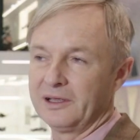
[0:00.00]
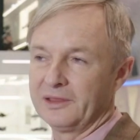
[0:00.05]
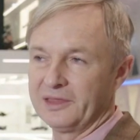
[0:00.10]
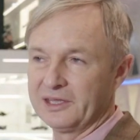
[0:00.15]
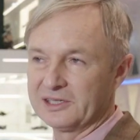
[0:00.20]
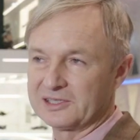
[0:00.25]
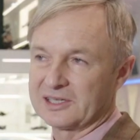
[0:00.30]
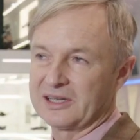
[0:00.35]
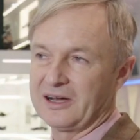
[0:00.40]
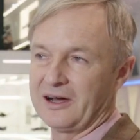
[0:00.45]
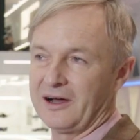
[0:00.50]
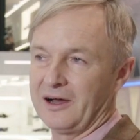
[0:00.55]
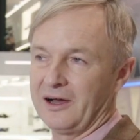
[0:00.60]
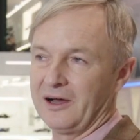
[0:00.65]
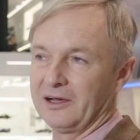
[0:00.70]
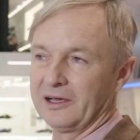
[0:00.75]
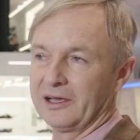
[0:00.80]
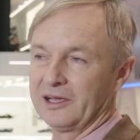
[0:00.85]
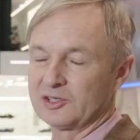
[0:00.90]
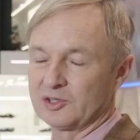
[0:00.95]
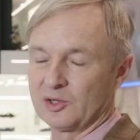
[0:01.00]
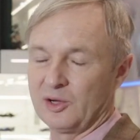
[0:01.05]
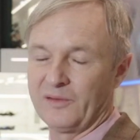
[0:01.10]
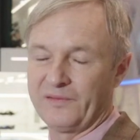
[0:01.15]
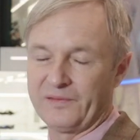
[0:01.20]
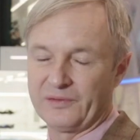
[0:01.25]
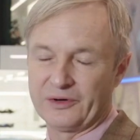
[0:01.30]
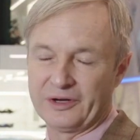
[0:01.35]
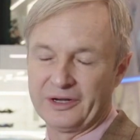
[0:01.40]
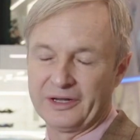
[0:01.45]
This car is
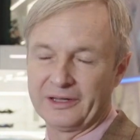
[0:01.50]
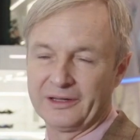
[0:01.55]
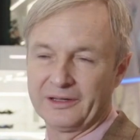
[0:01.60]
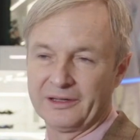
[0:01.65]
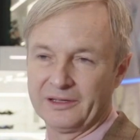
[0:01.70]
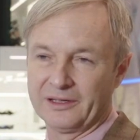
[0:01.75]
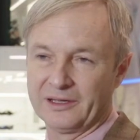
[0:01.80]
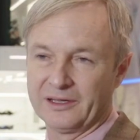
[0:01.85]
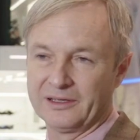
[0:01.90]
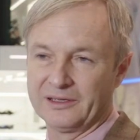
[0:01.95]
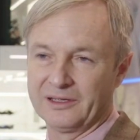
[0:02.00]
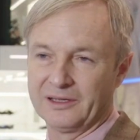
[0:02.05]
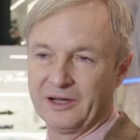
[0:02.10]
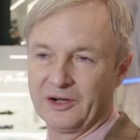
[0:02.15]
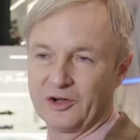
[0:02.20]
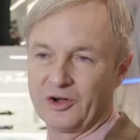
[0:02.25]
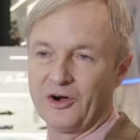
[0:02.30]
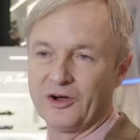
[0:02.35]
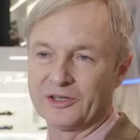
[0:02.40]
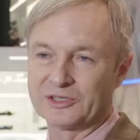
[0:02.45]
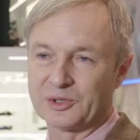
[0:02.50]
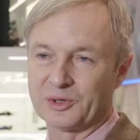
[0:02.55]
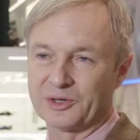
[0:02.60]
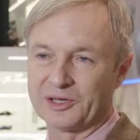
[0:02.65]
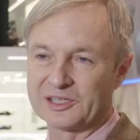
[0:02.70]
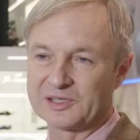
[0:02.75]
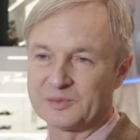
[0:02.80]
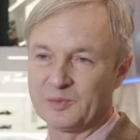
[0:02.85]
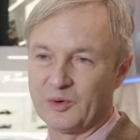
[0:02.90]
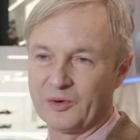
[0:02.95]
offering a Gran
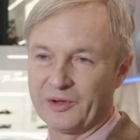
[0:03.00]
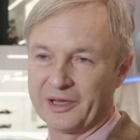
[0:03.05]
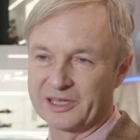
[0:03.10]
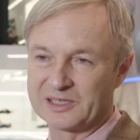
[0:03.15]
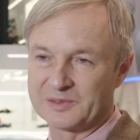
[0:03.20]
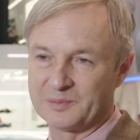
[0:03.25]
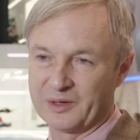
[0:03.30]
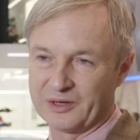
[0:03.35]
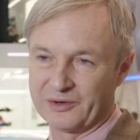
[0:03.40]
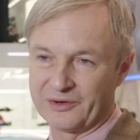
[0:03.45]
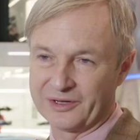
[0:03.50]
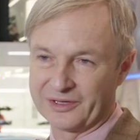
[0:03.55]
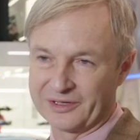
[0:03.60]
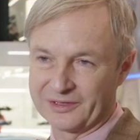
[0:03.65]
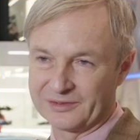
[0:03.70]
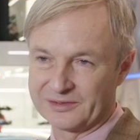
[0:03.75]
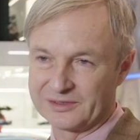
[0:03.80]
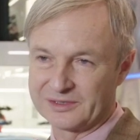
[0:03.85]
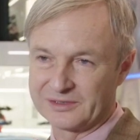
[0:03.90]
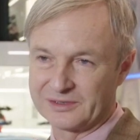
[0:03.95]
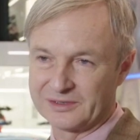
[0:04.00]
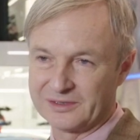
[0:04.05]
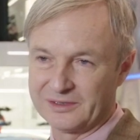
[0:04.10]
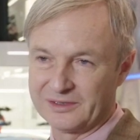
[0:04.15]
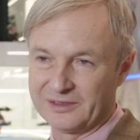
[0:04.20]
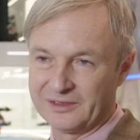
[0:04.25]
Turismo experience.